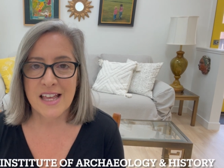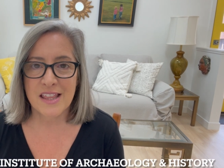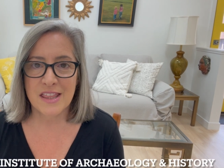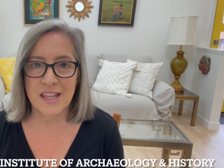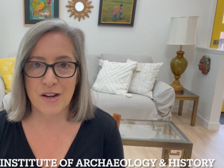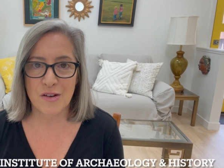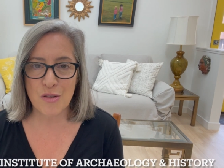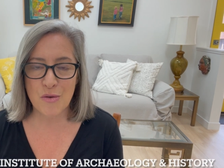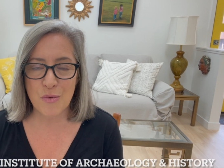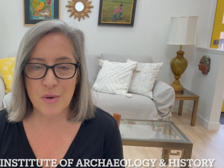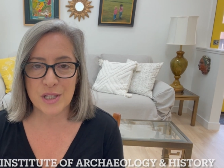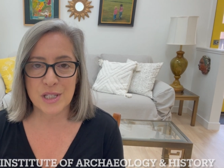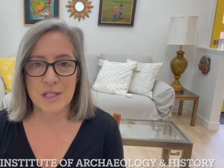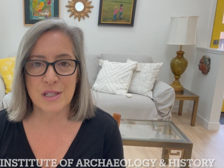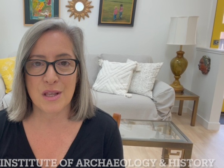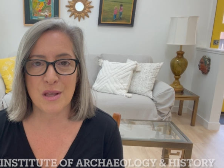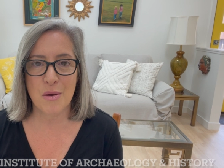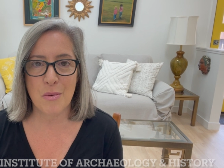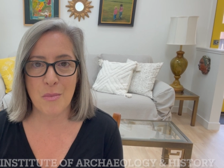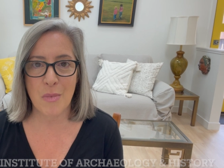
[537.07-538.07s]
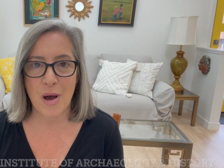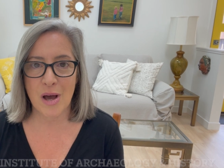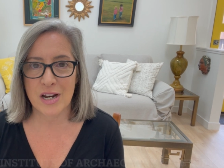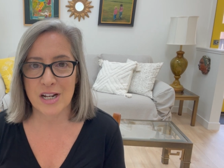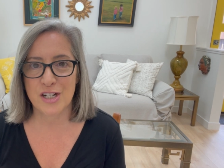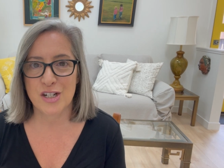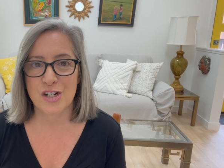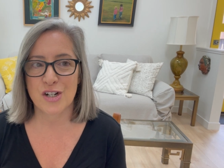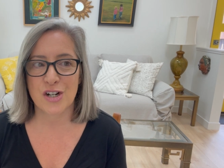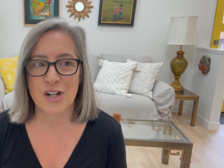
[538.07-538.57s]
They're the ones that
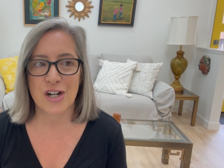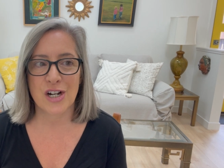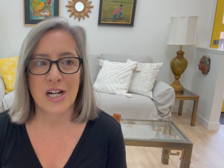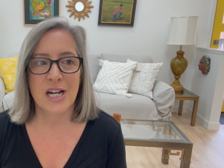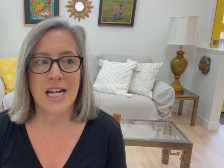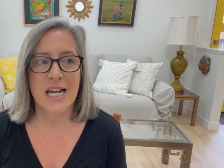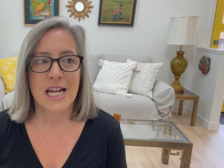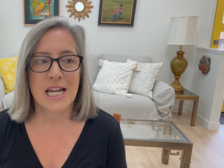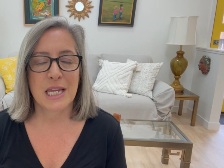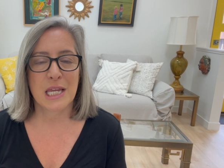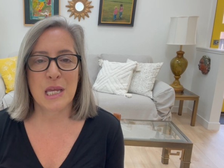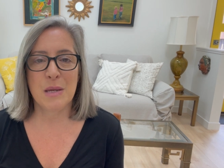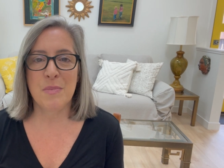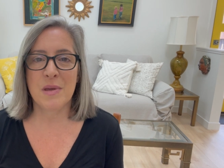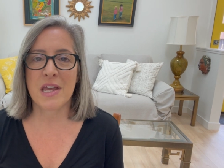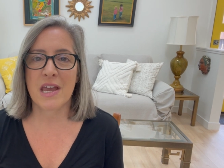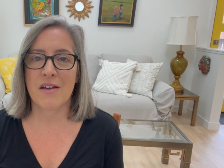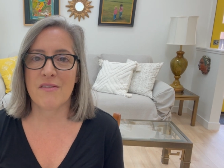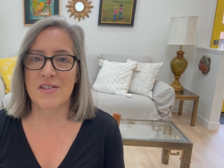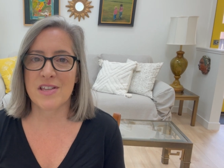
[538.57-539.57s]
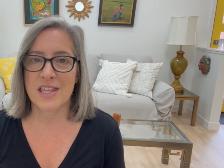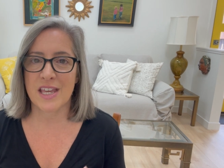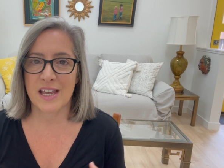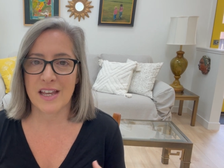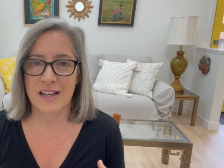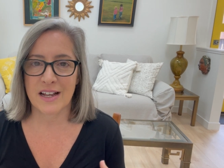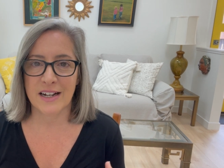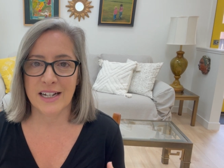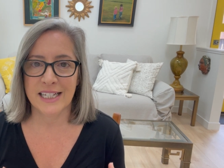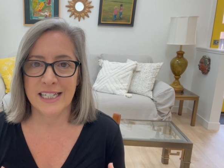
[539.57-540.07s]
monitor keeping
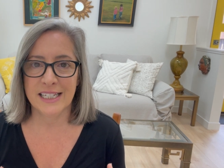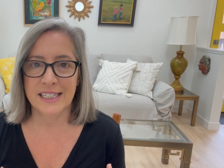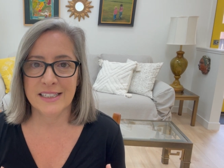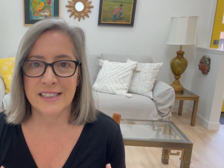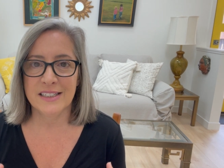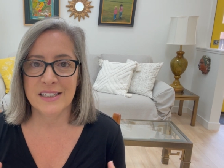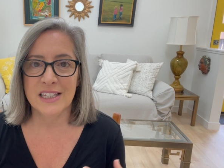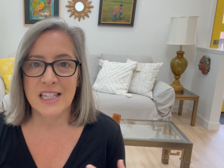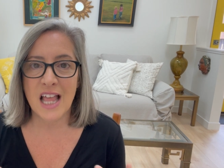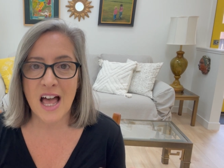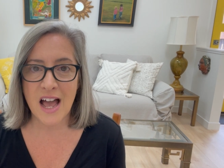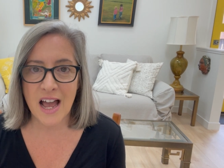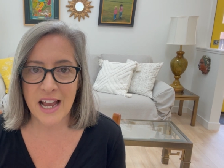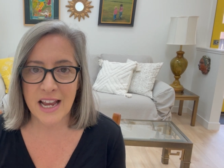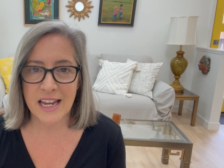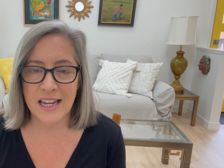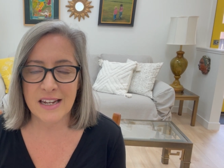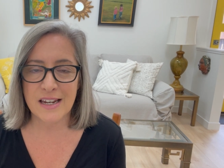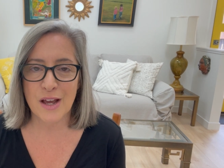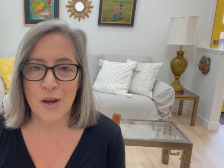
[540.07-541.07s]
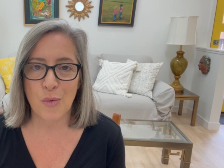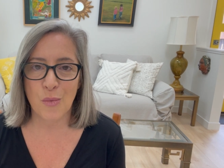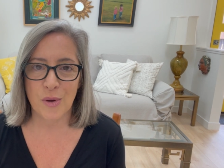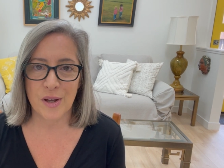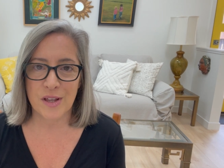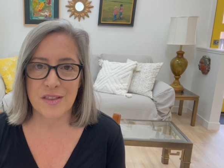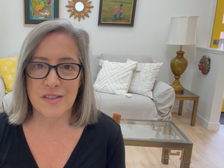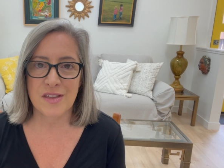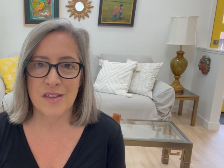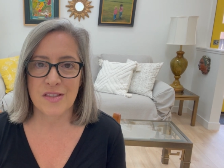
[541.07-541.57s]
everything in line
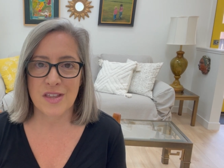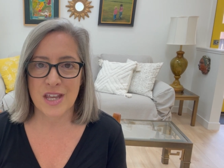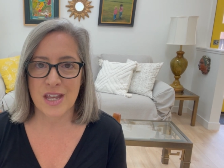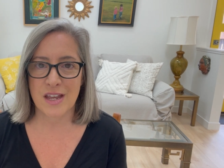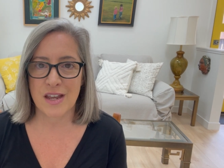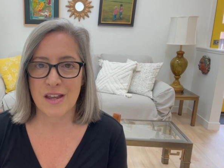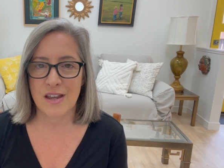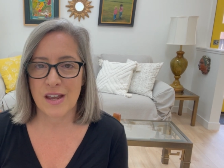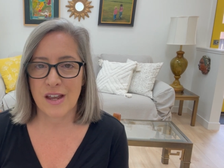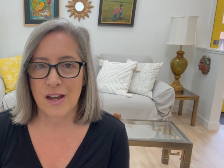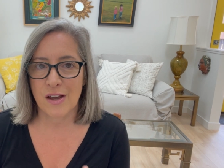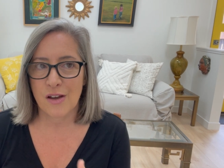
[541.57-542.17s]
with the